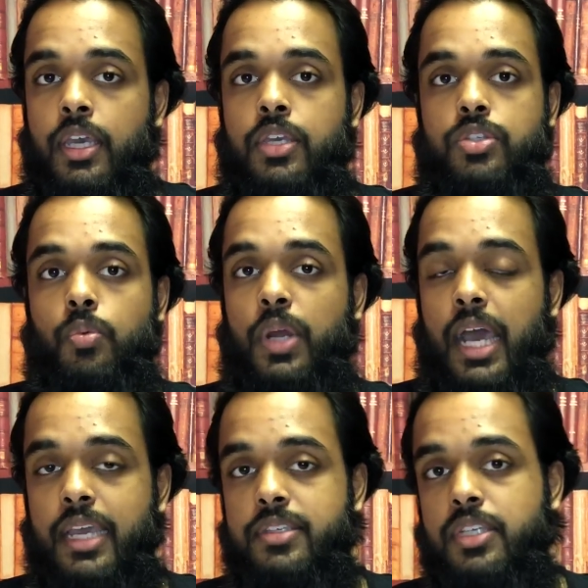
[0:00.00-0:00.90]
So what
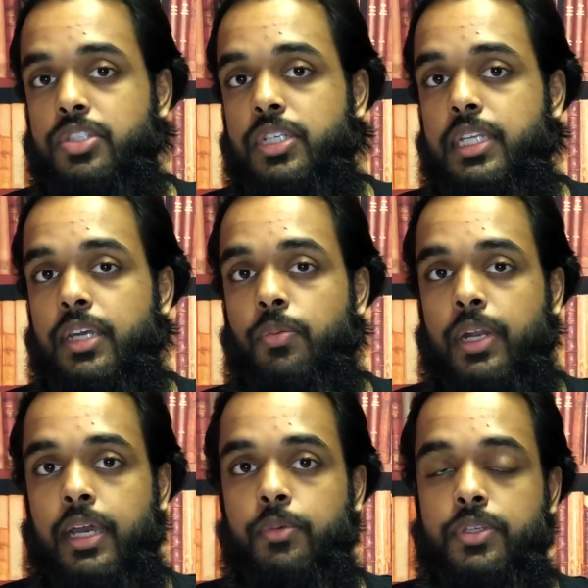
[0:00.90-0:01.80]
I essentially did when
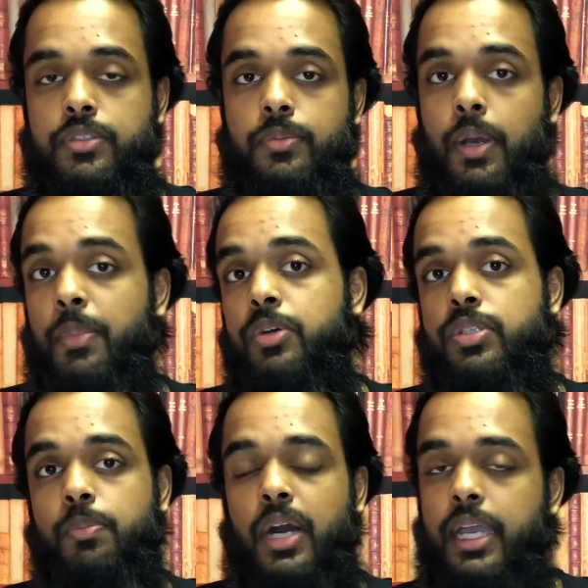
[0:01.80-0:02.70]
I was about to
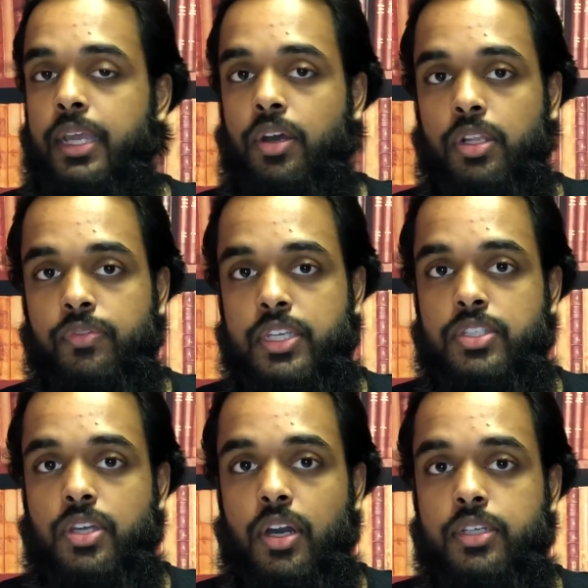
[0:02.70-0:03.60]
buy in all of these
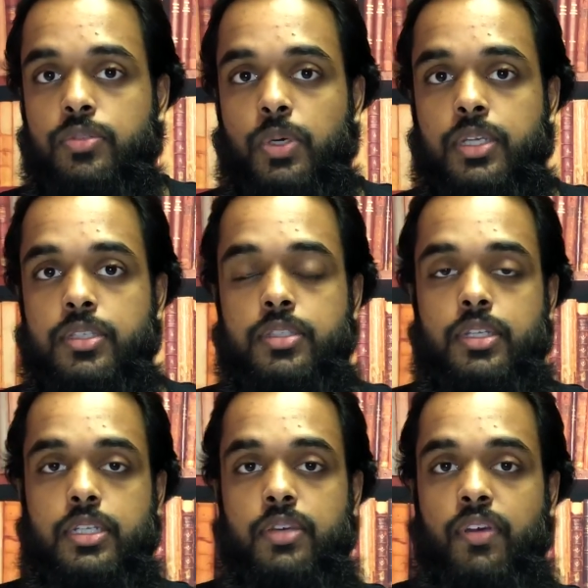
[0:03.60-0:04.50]
stocks was
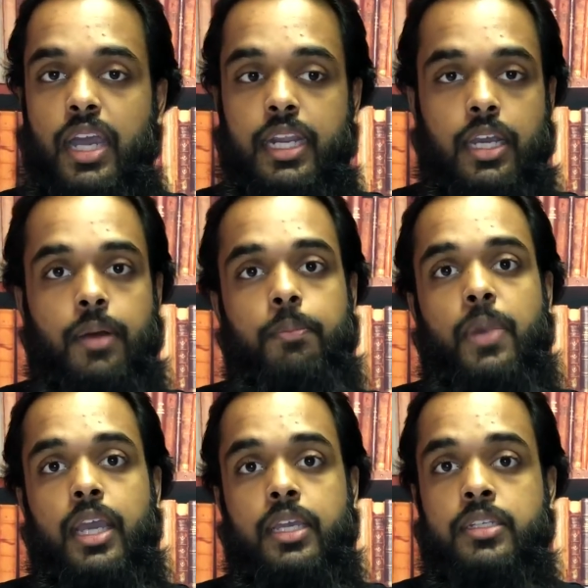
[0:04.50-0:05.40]
dividing up
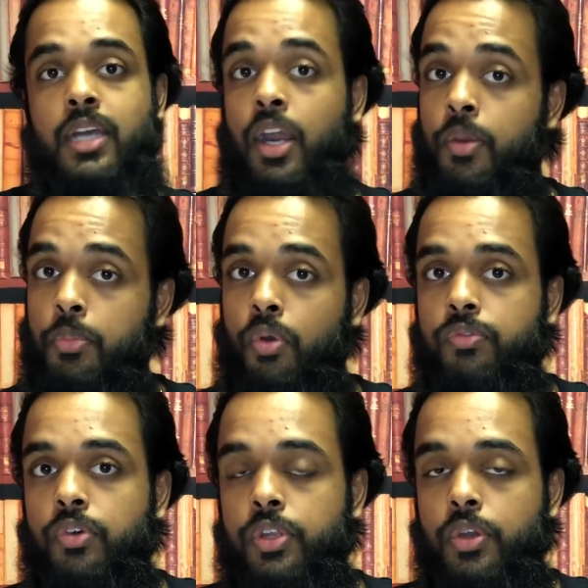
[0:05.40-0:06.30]
my entire
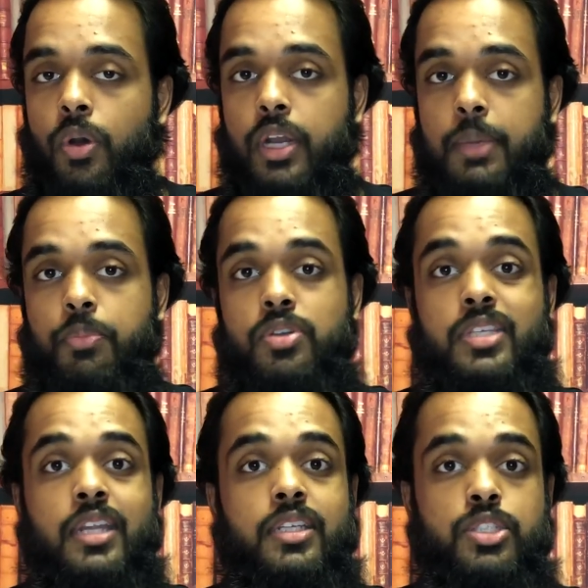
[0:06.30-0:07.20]
portfolio on a
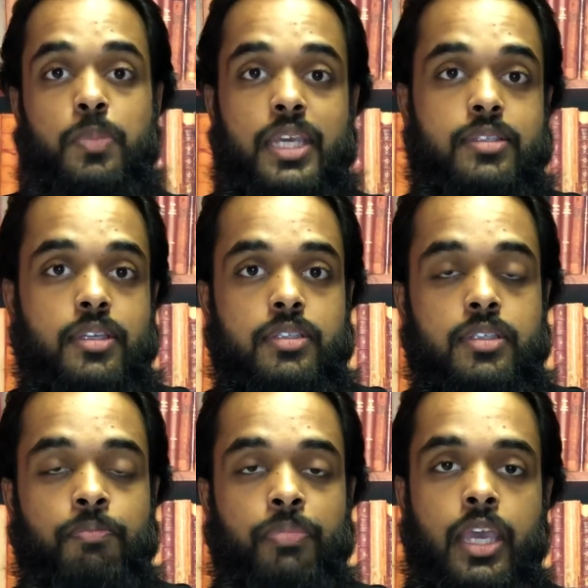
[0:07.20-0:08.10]
percentage basis.
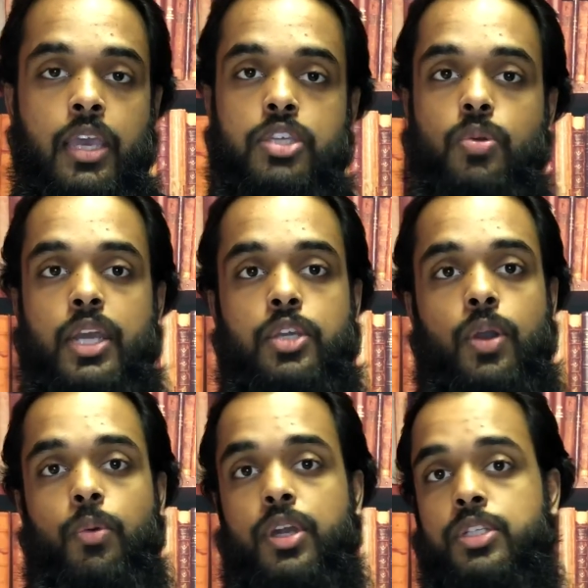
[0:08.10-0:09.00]
So I knew I
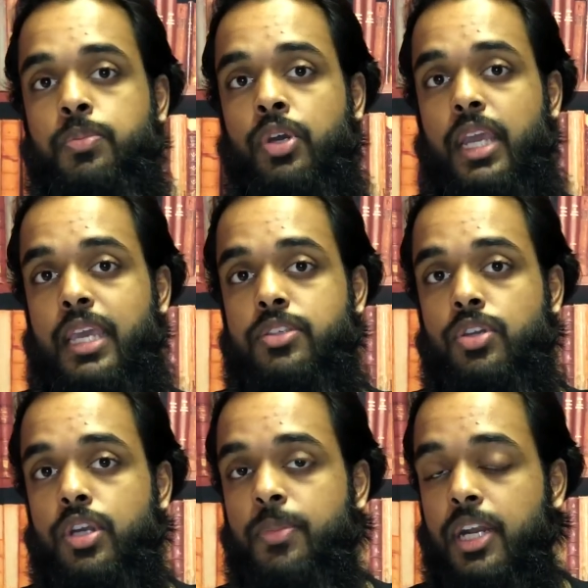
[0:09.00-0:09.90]
wanted to put a
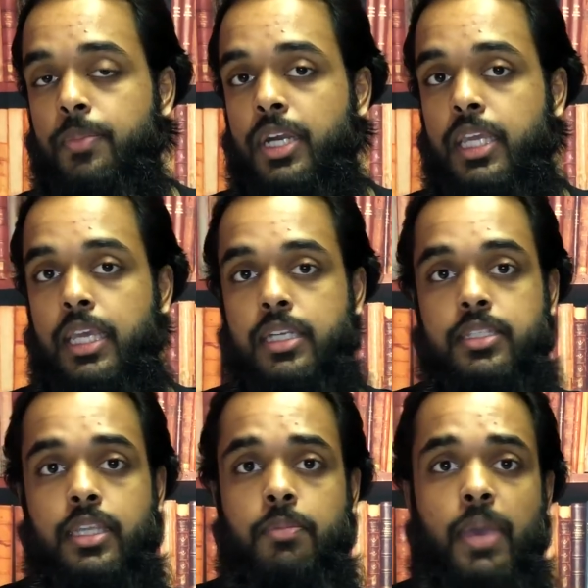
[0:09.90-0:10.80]
certain amount of money into
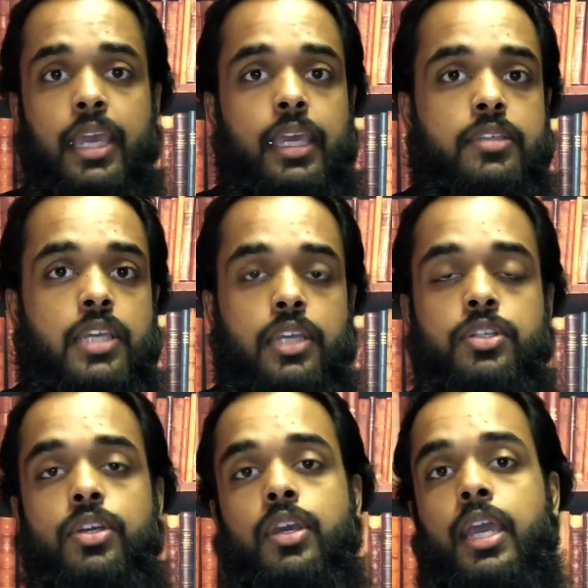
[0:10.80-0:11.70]
the banking
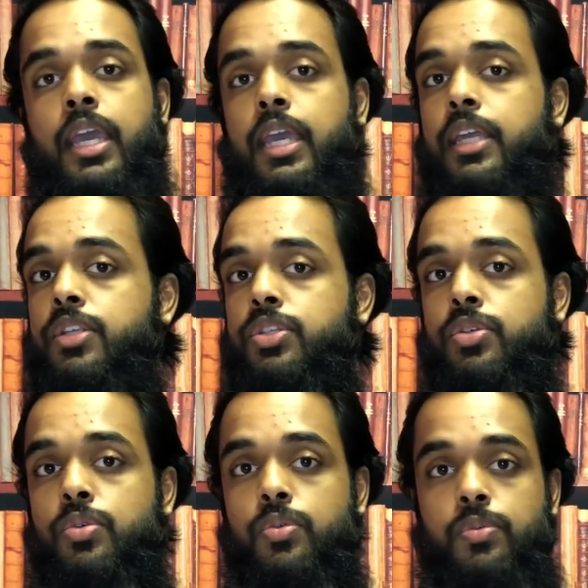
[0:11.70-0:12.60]
sector,
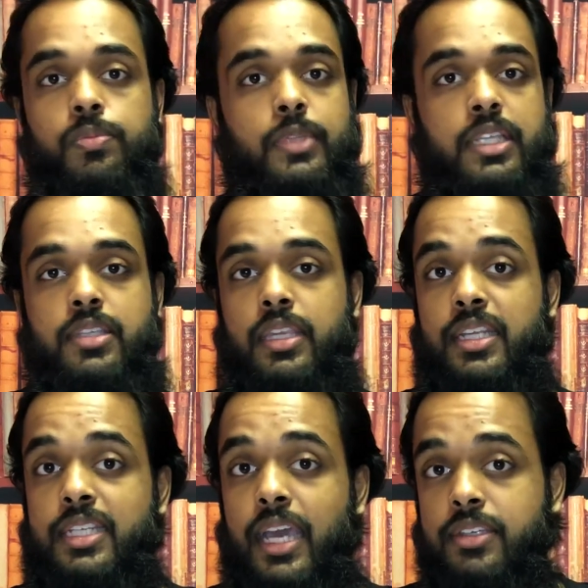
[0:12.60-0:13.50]
into, let's say, the
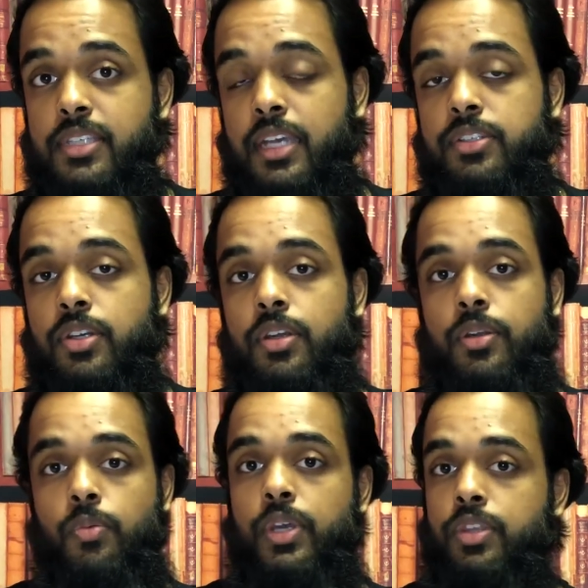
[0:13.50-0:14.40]
tech sector
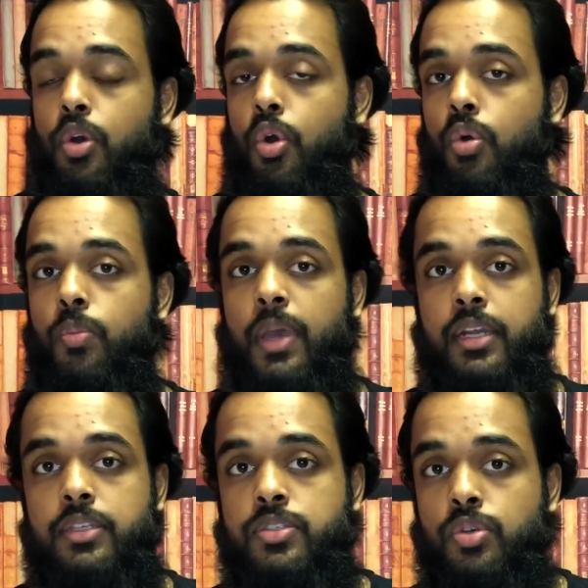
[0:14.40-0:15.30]
with home and
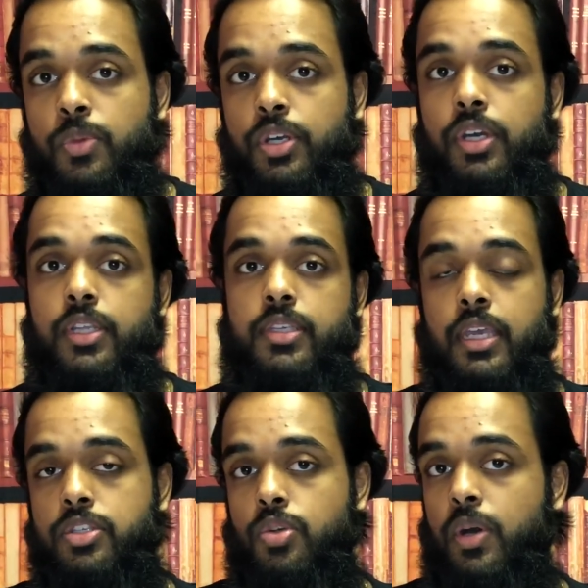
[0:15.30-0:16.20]
consumer goods,
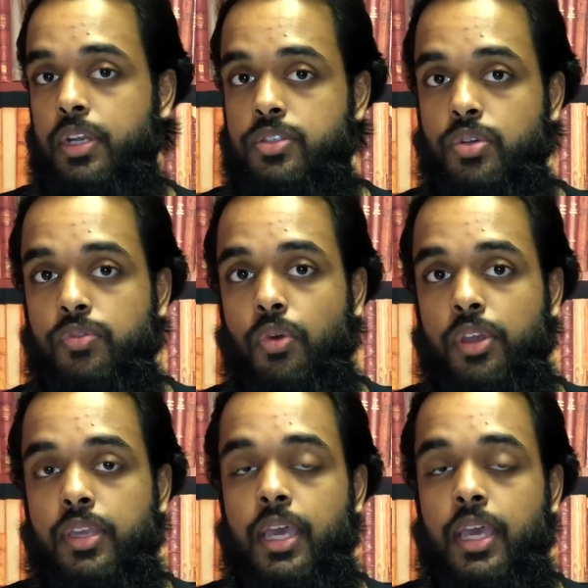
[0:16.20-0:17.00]
and so on and so forth.